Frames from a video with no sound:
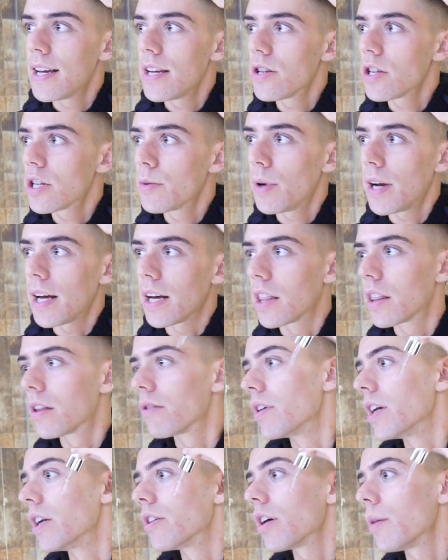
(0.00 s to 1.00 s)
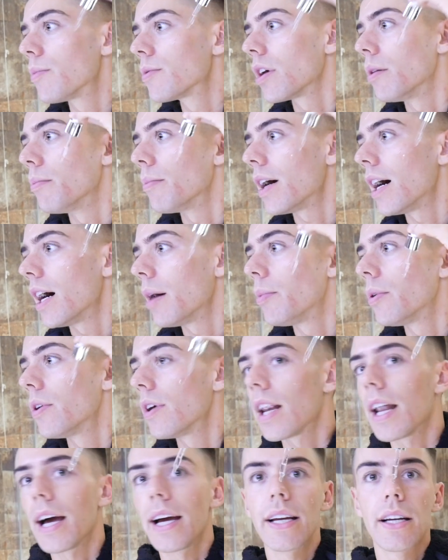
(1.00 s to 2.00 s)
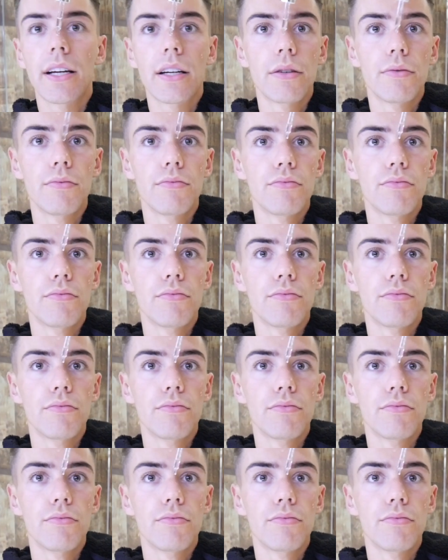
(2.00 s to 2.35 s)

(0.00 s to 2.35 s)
There's just put like 3 drops on, but I put like